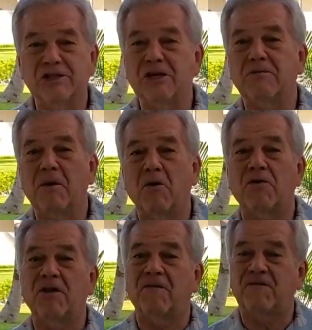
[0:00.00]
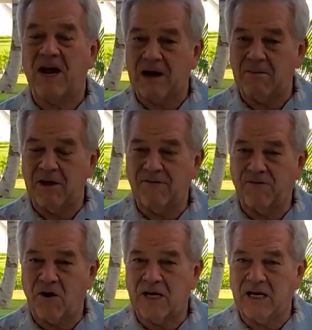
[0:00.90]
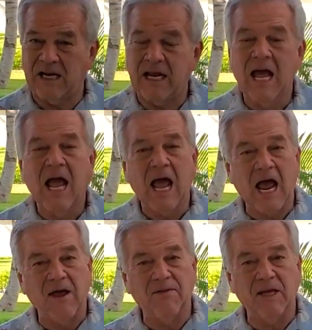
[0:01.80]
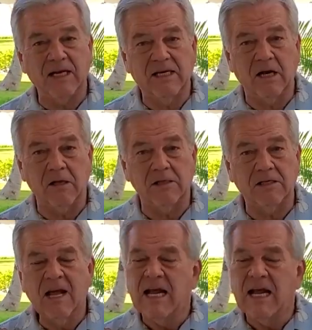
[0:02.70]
in both the family friendly and the adults.